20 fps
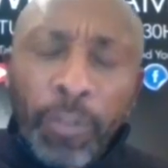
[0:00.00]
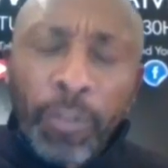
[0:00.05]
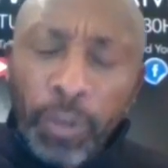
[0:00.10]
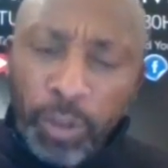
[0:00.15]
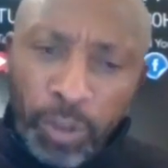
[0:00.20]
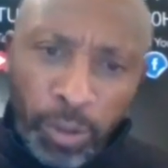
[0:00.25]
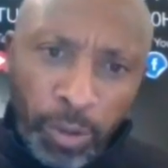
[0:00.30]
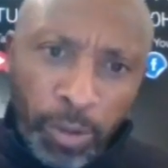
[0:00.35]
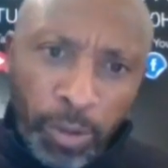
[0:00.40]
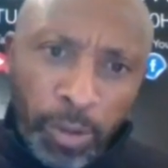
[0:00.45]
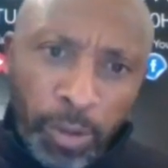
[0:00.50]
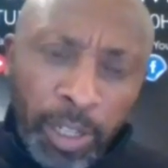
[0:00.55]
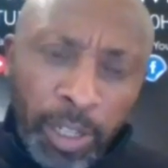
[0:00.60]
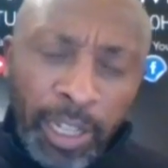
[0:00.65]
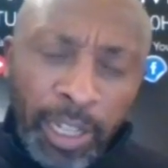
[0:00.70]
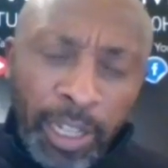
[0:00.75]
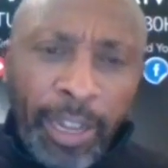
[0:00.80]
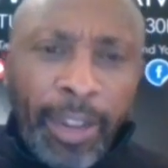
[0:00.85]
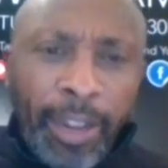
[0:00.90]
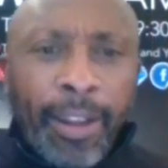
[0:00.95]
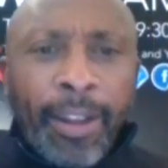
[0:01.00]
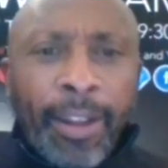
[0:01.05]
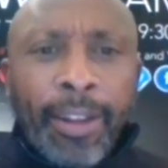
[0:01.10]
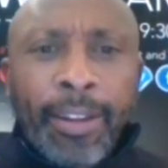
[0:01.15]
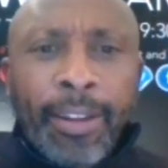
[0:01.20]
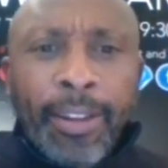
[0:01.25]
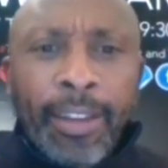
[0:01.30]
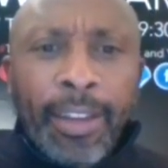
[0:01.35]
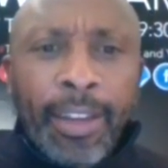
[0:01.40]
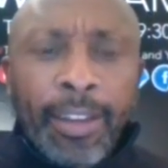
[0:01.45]
or so,
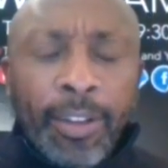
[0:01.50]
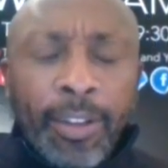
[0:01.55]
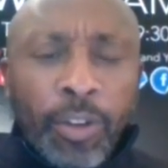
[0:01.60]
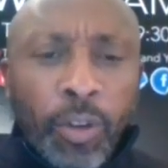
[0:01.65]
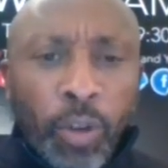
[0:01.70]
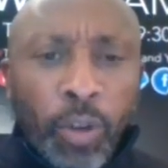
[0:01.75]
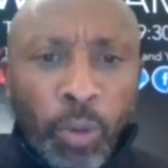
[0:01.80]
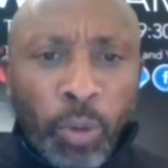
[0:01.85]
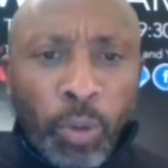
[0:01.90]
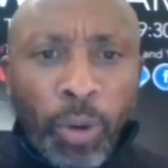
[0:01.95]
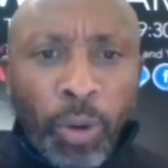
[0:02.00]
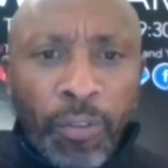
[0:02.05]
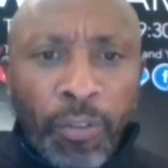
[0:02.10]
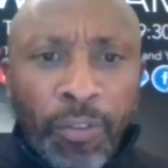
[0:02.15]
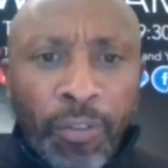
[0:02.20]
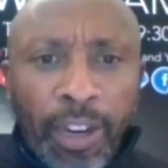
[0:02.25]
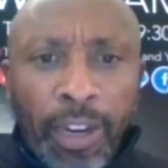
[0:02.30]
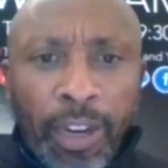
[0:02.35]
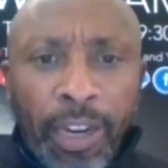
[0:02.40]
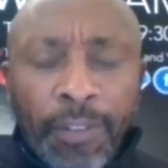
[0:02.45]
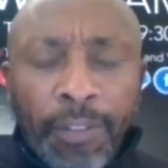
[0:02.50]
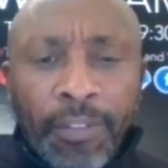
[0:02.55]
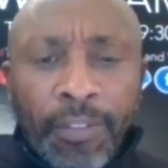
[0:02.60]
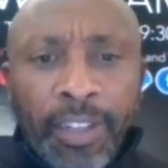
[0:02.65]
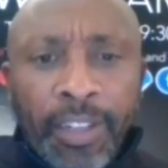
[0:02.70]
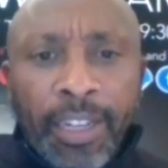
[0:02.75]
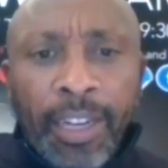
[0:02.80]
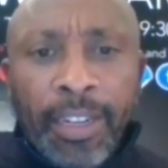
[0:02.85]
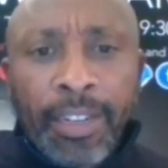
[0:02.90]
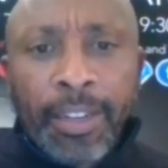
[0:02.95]
a group of
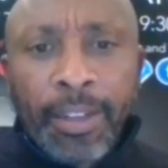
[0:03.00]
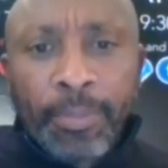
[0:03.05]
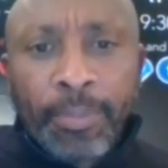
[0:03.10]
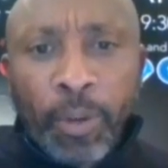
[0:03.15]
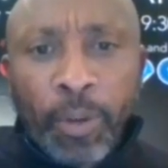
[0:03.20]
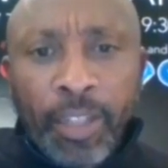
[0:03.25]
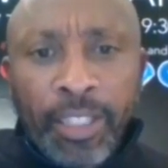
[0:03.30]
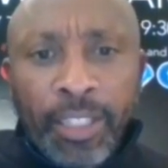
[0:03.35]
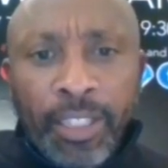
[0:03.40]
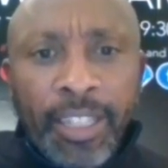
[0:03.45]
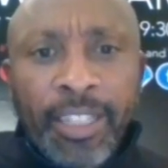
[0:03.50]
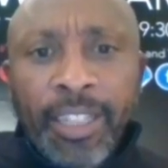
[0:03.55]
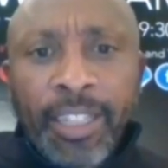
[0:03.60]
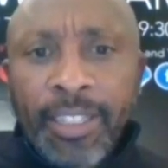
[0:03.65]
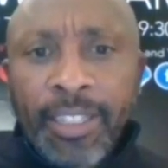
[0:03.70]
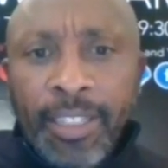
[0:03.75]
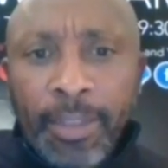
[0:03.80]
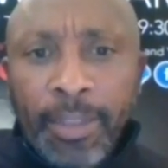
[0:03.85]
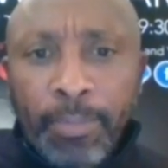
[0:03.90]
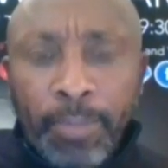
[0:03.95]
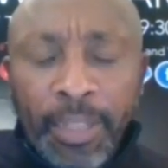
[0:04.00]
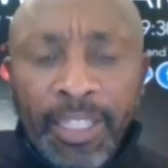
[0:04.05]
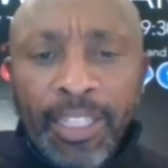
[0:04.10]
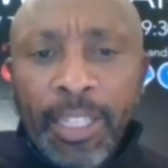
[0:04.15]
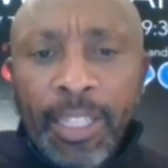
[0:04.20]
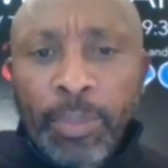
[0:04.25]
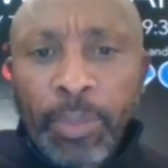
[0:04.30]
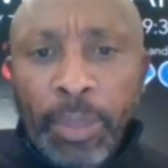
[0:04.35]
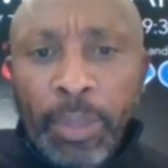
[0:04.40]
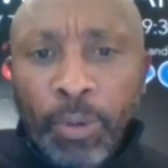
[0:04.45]
Afrikaner politicians and
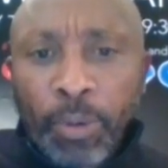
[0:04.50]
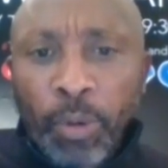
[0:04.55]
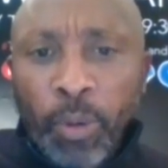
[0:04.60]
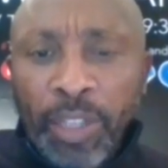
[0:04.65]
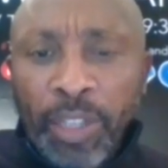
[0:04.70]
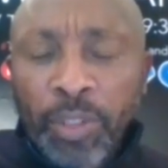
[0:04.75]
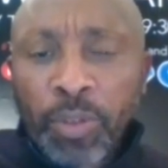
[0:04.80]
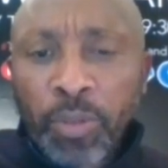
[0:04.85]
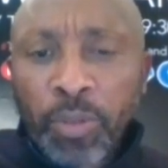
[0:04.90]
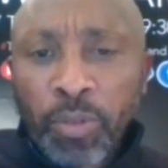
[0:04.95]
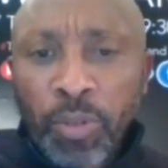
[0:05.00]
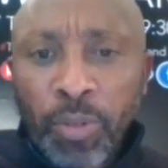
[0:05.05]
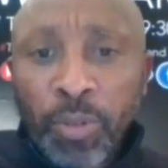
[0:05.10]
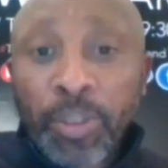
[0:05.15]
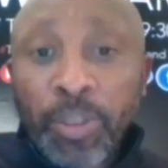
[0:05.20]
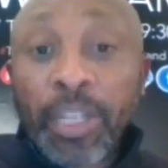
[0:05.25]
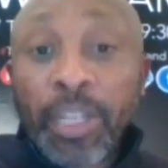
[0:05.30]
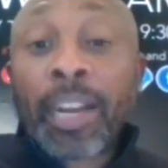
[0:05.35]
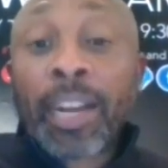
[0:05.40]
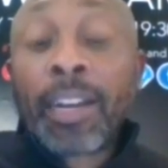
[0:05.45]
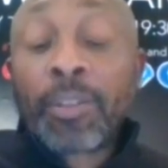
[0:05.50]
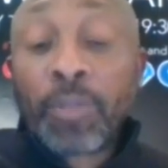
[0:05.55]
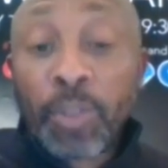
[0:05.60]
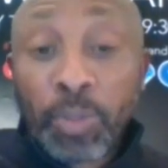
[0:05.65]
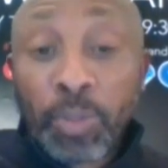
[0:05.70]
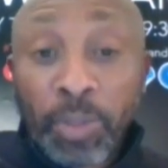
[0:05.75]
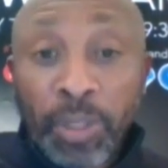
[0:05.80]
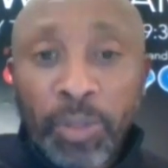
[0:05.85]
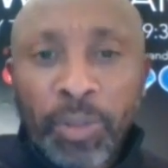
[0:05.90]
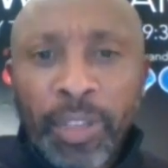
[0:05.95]
business people went to Lusaka to
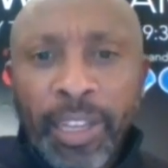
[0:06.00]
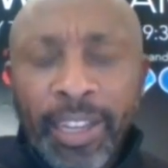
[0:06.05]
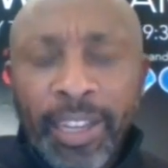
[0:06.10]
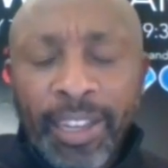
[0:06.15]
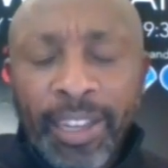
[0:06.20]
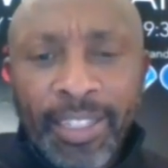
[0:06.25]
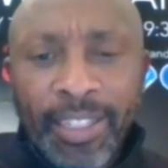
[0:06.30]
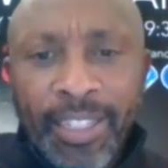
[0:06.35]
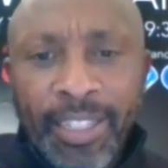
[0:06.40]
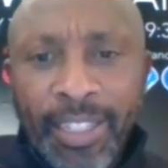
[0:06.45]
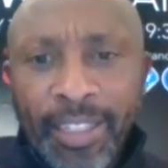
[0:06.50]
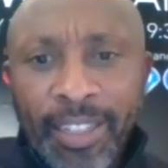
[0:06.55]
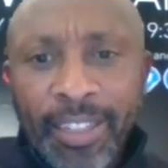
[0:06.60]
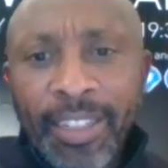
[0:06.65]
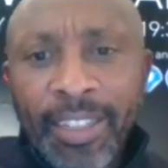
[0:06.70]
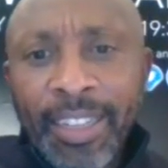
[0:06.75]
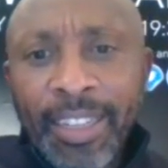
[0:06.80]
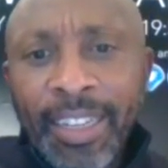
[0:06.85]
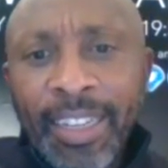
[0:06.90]
speak to the ANC.